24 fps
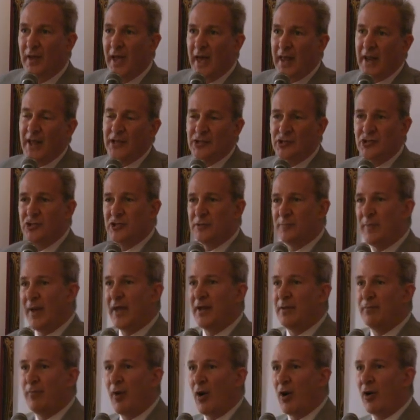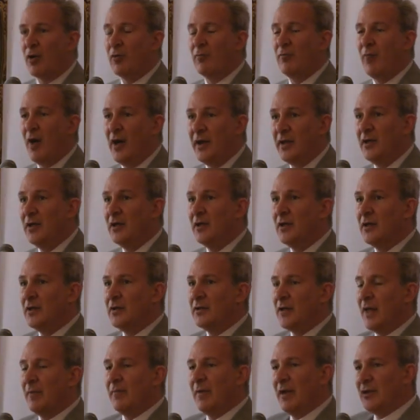And as you spend borrowed money,
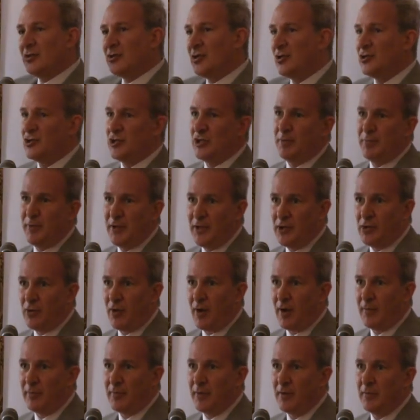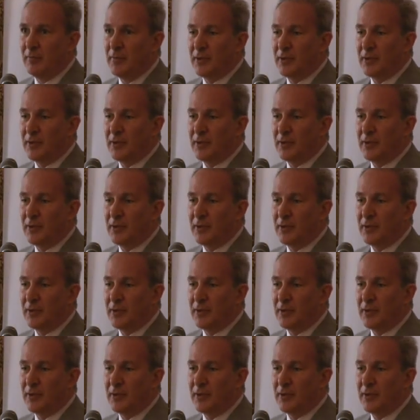that makes the GDP go up.